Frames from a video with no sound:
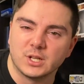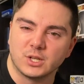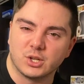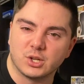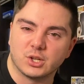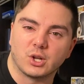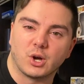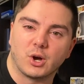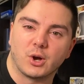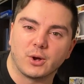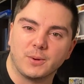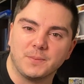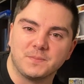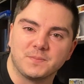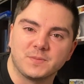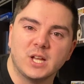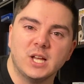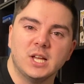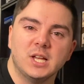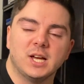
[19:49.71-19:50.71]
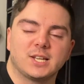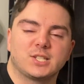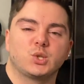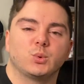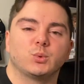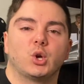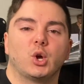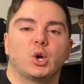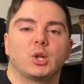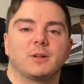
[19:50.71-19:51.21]
You know, I
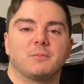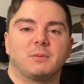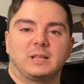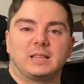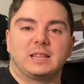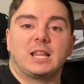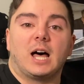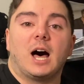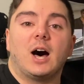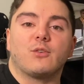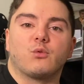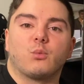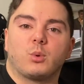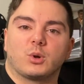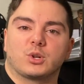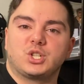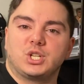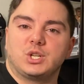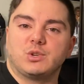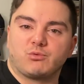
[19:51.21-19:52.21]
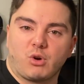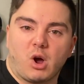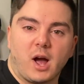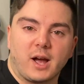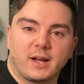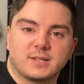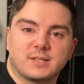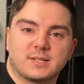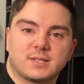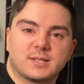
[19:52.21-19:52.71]
still want her to love what she
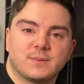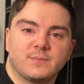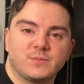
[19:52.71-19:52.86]
writes.